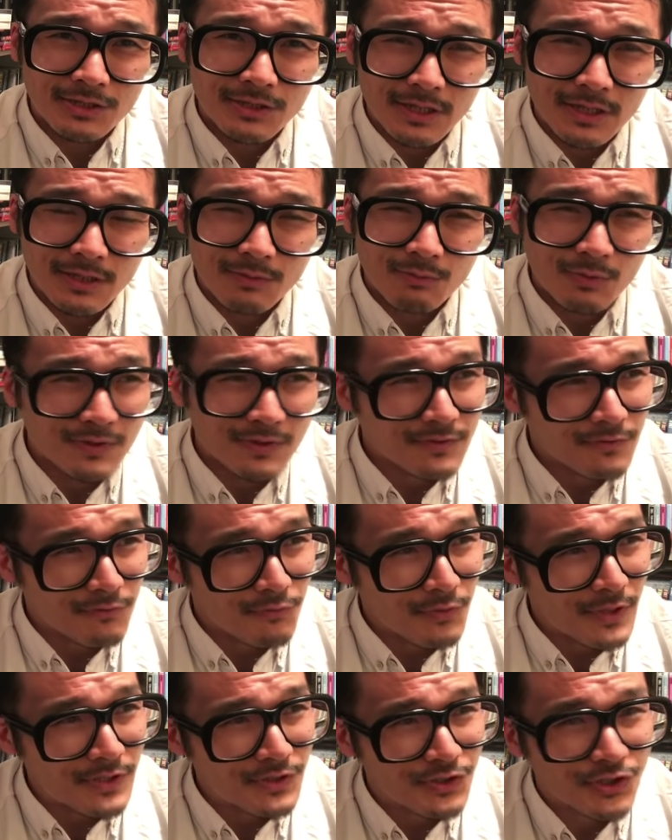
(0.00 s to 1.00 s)
uh, what's the
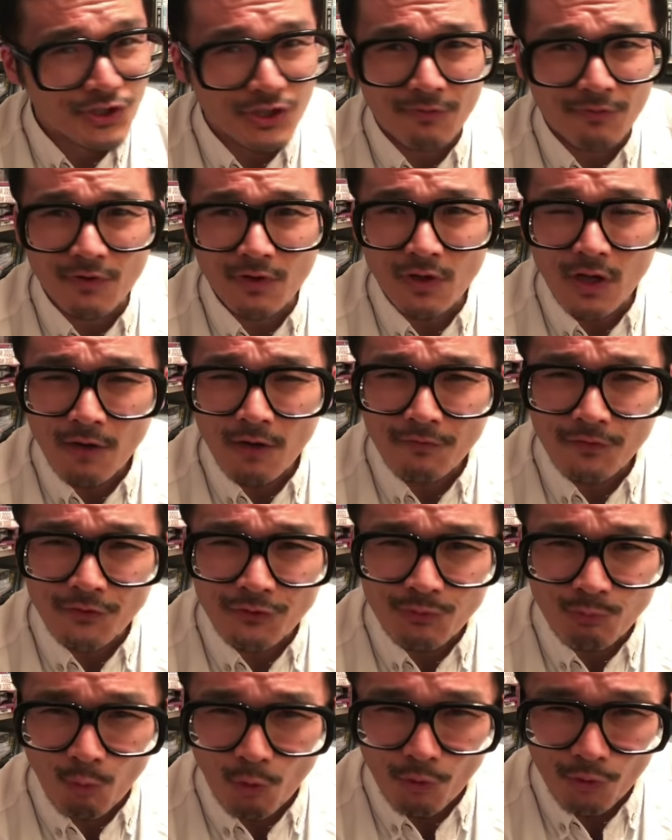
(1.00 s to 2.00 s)
phrase, shuffle off
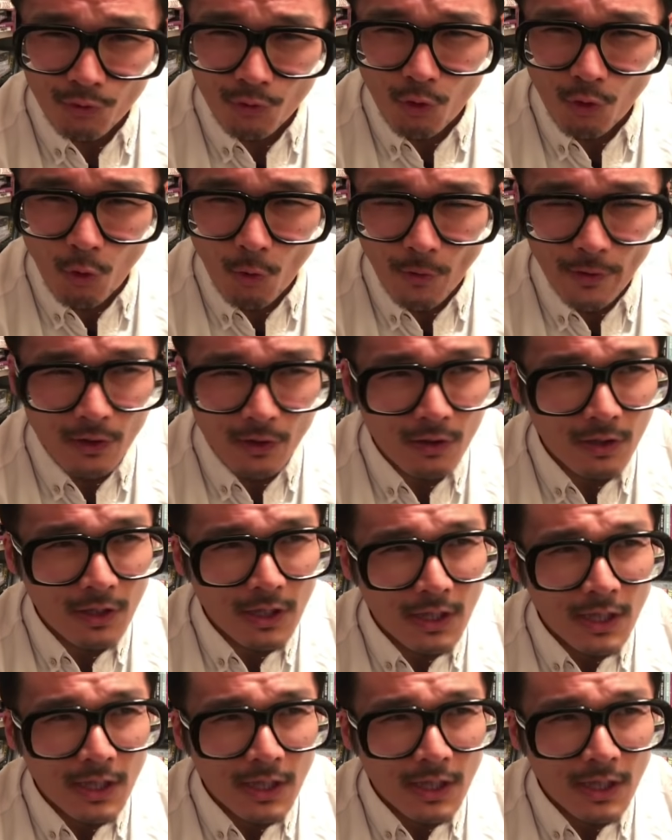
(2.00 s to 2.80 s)
this mortal coil,